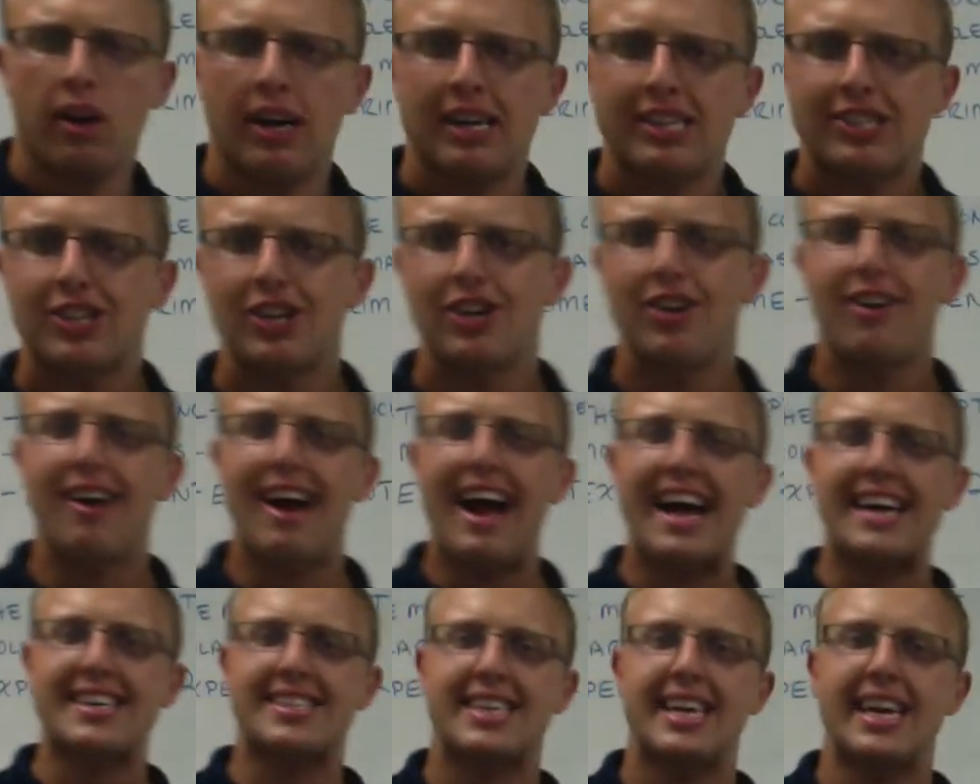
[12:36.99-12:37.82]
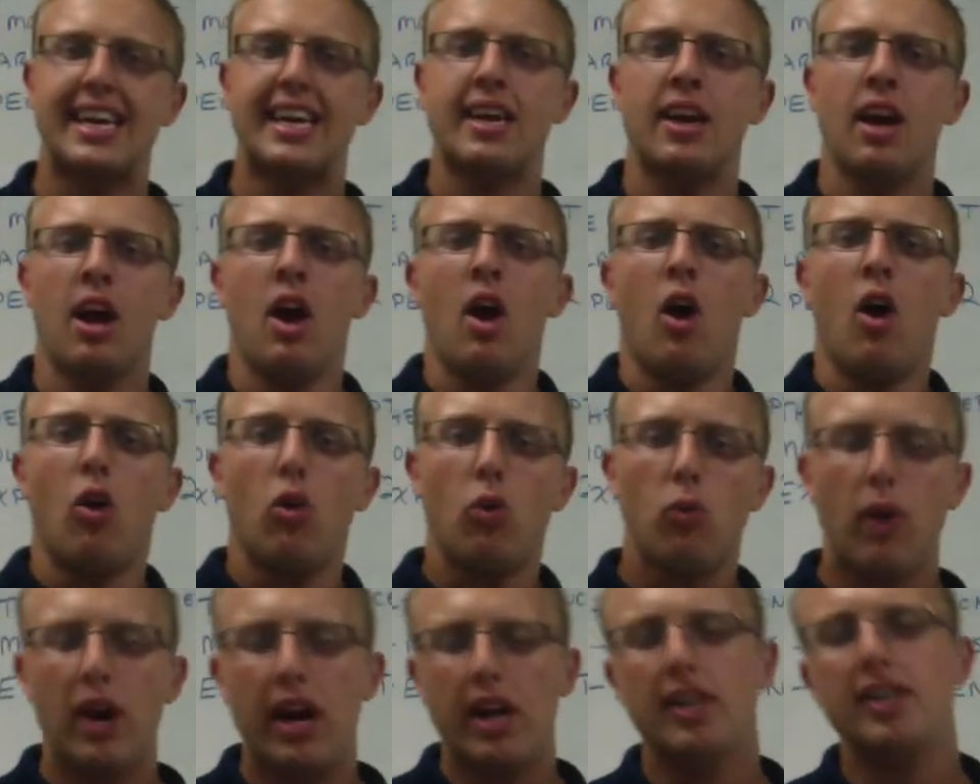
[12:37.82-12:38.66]
So you're asking,
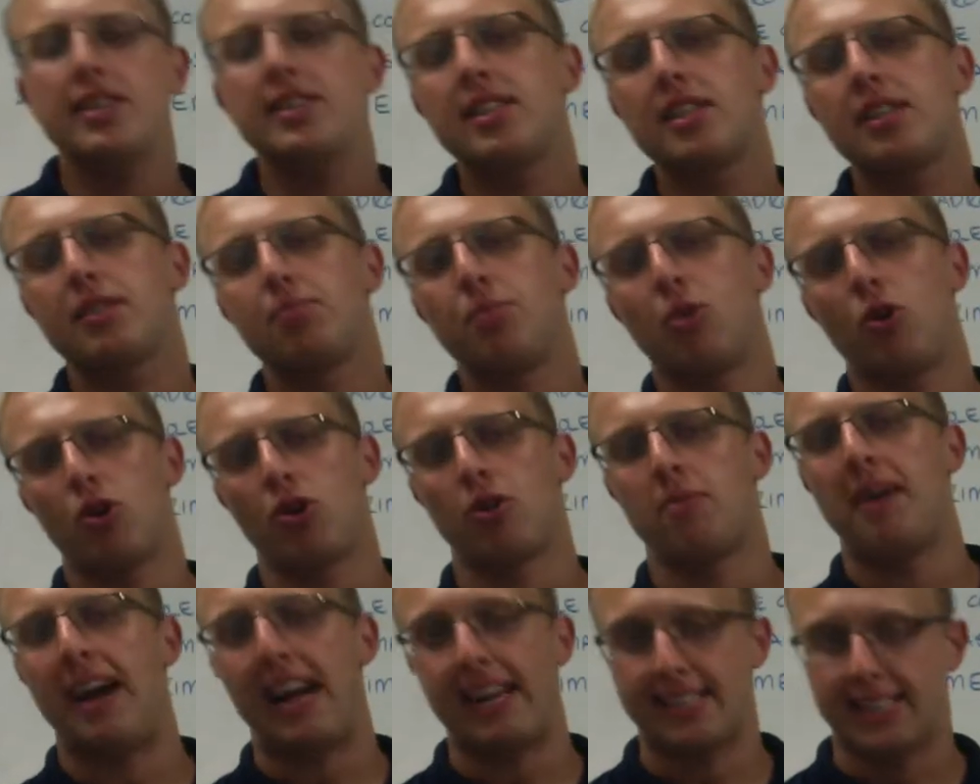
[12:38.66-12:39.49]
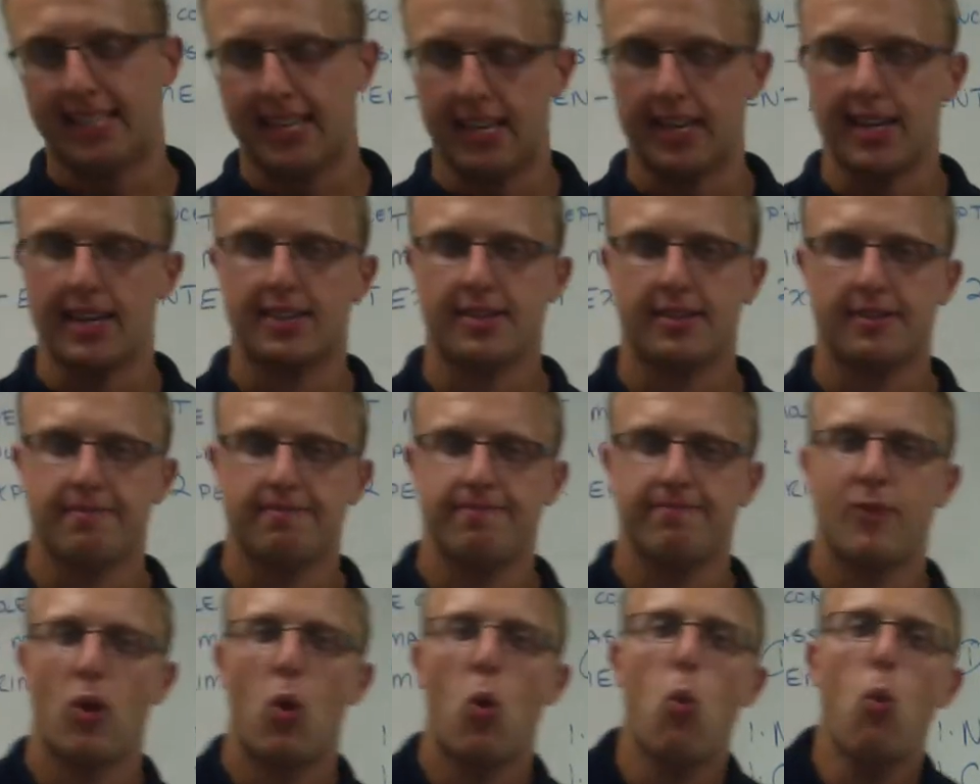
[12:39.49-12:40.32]
where does this molar mass get us?
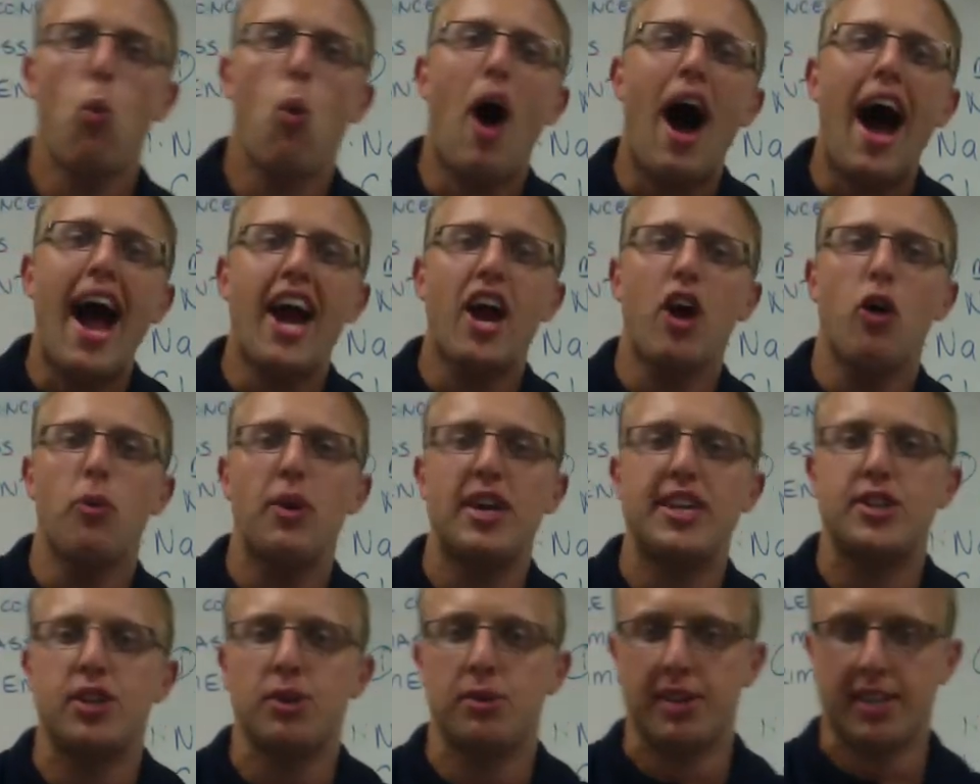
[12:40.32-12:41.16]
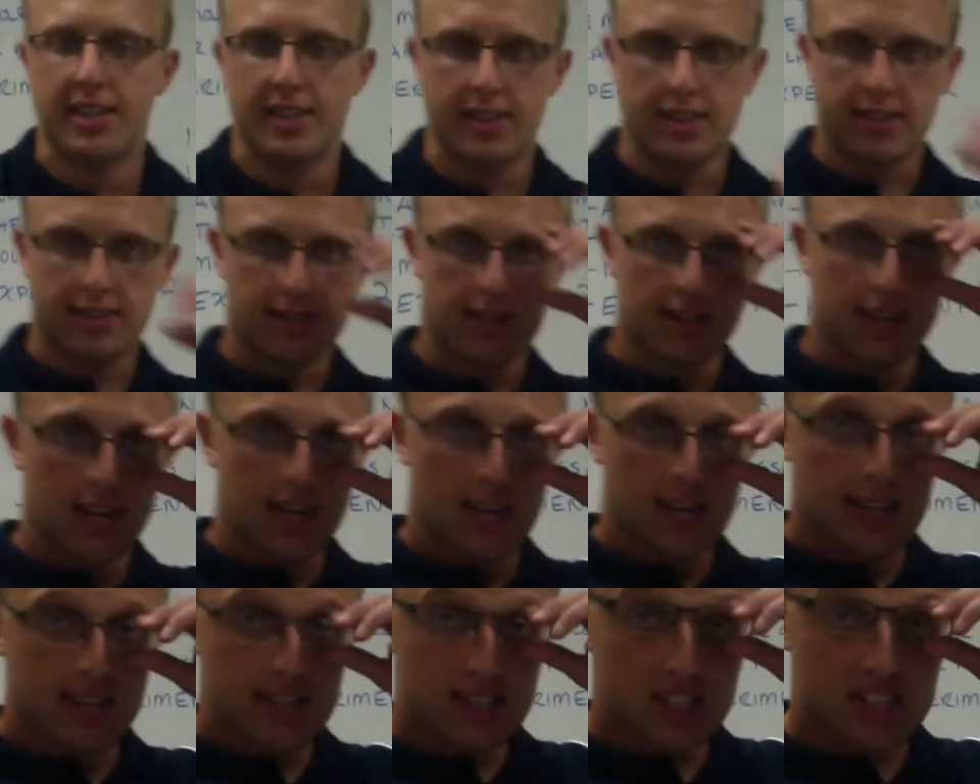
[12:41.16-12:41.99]
Why are we doing this?
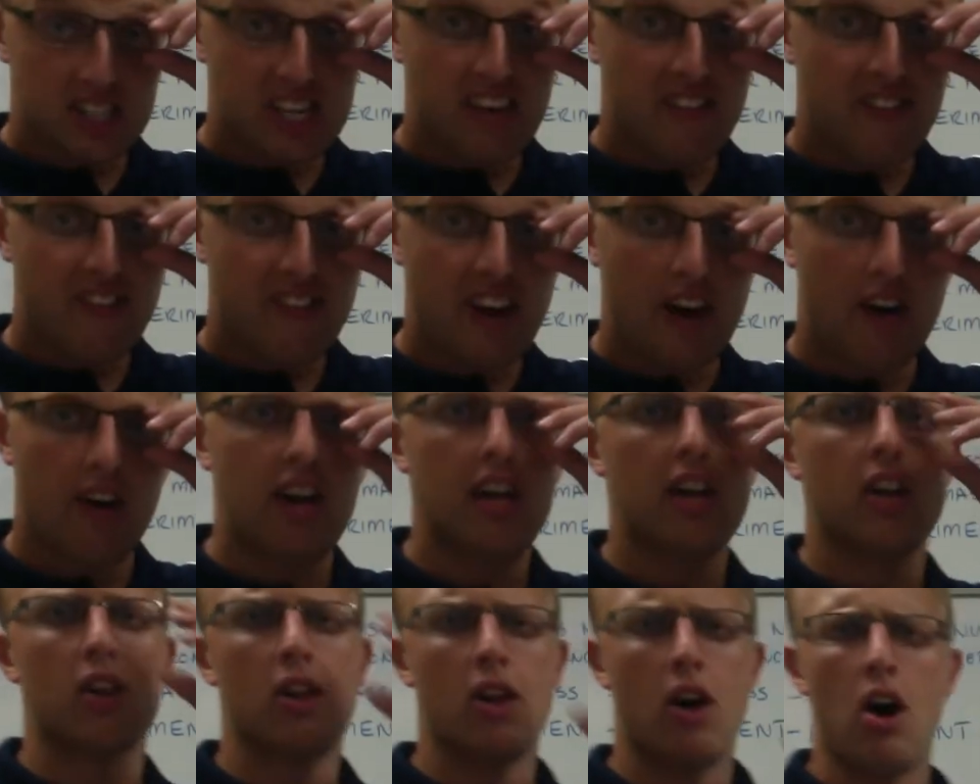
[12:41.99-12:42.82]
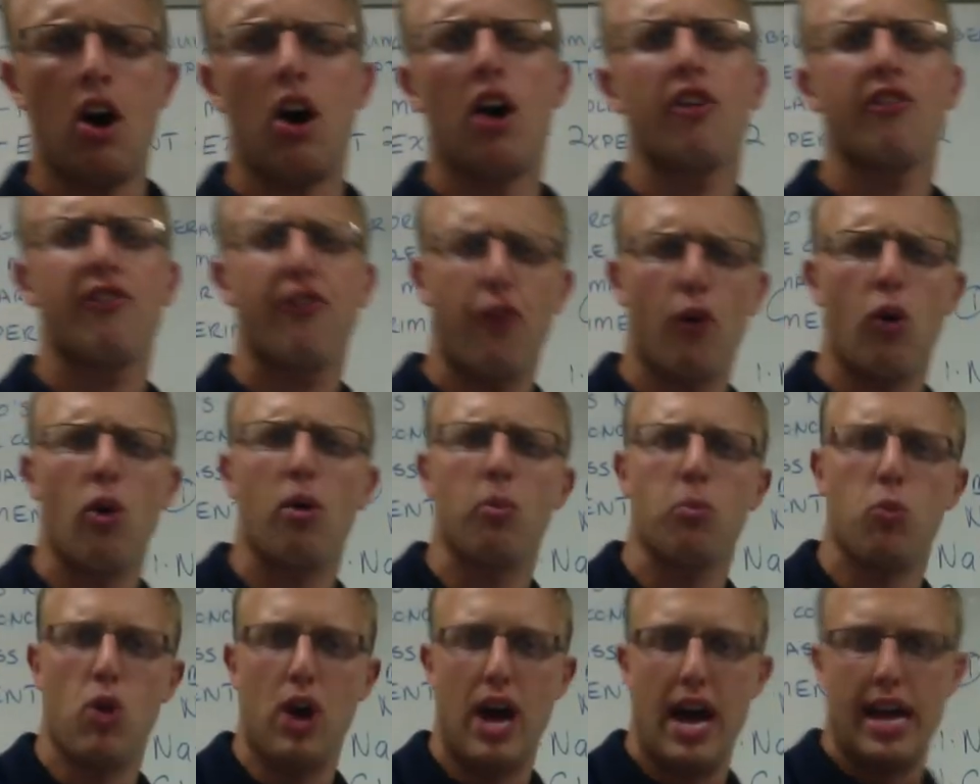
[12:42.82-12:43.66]
This is a very long
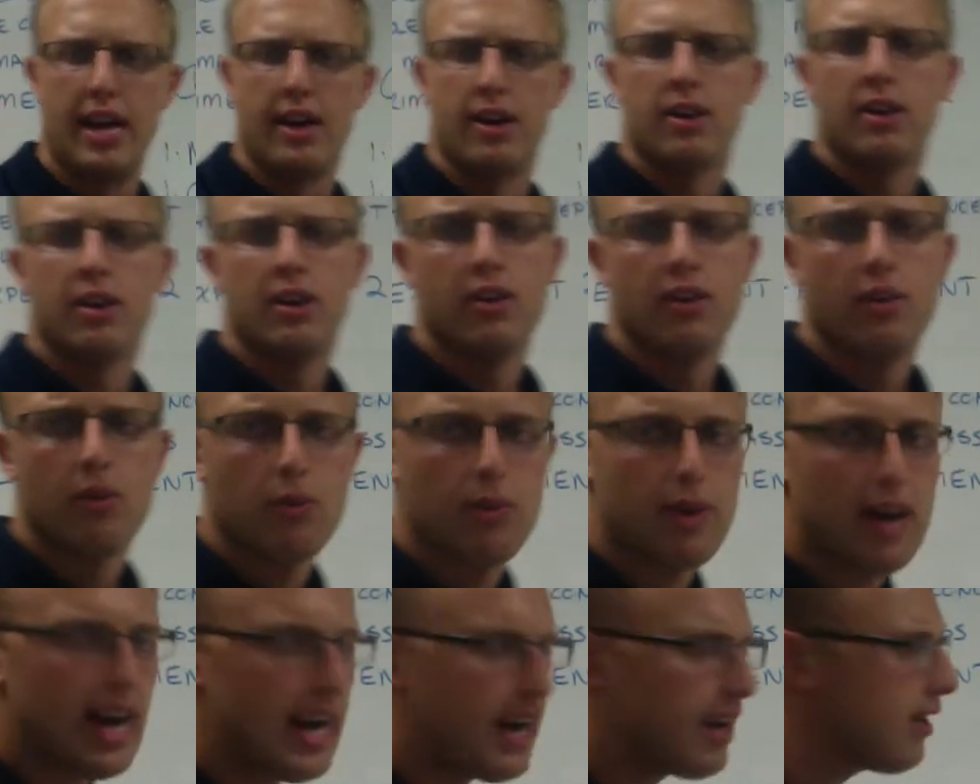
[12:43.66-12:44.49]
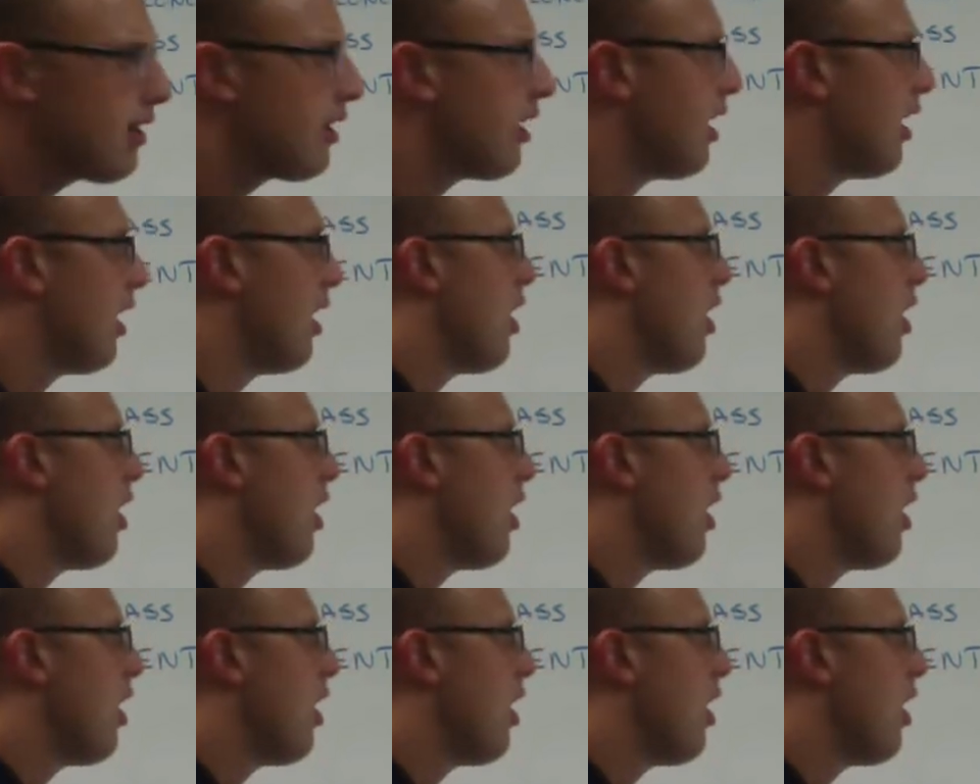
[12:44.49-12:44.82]
form way, right?